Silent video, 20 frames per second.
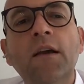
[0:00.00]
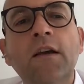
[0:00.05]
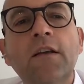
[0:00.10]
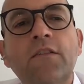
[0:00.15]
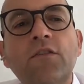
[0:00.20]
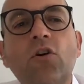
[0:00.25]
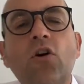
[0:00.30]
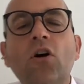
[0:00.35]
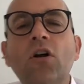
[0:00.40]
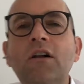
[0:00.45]

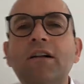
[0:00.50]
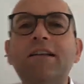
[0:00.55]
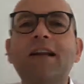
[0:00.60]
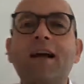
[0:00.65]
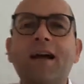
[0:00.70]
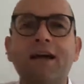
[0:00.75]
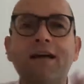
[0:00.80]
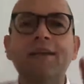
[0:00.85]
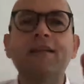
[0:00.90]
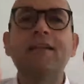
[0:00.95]
So all
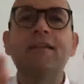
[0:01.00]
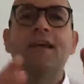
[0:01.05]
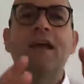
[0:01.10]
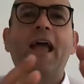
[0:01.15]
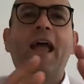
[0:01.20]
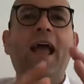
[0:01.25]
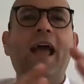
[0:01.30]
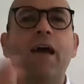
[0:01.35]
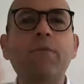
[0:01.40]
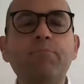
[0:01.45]
that
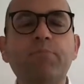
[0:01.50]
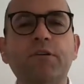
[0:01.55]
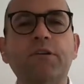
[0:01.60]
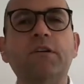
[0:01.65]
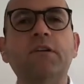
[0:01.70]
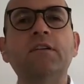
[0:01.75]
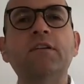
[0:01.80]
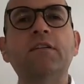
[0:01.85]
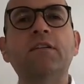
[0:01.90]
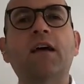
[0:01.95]

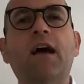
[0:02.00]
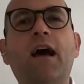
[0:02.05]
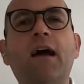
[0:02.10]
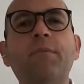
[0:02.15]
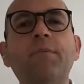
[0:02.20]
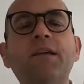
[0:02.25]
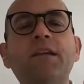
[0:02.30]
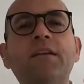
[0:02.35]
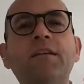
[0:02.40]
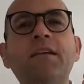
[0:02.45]
happened, I
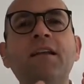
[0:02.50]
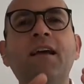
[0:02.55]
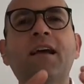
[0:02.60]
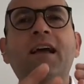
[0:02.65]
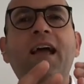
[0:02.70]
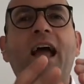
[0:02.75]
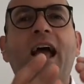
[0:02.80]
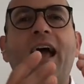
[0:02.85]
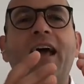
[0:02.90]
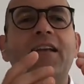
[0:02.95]
mean,
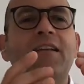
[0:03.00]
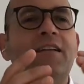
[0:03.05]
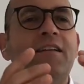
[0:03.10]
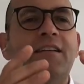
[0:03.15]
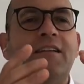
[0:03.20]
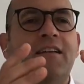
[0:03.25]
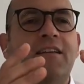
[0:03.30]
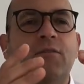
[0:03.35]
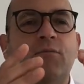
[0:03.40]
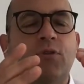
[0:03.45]

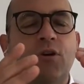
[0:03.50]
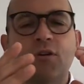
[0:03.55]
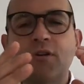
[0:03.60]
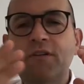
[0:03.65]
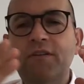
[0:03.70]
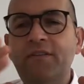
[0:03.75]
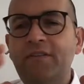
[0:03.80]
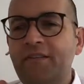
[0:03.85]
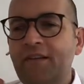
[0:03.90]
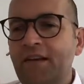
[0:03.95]
and
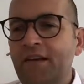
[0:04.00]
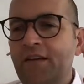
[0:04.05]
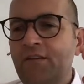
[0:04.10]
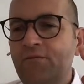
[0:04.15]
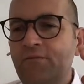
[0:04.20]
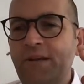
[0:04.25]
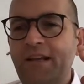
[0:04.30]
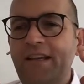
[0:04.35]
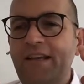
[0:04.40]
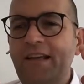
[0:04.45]
was
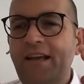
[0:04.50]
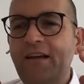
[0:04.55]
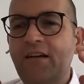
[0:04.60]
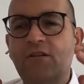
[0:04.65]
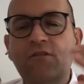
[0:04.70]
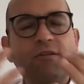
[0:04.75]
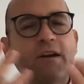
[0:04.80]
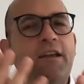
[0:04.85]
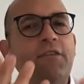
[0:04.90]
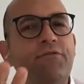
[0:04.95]
really a
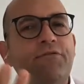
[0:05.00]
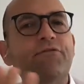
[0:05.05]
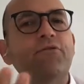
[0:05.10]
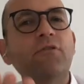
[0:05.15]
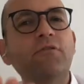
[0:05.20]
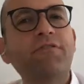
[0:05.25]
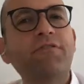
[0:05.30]
grateful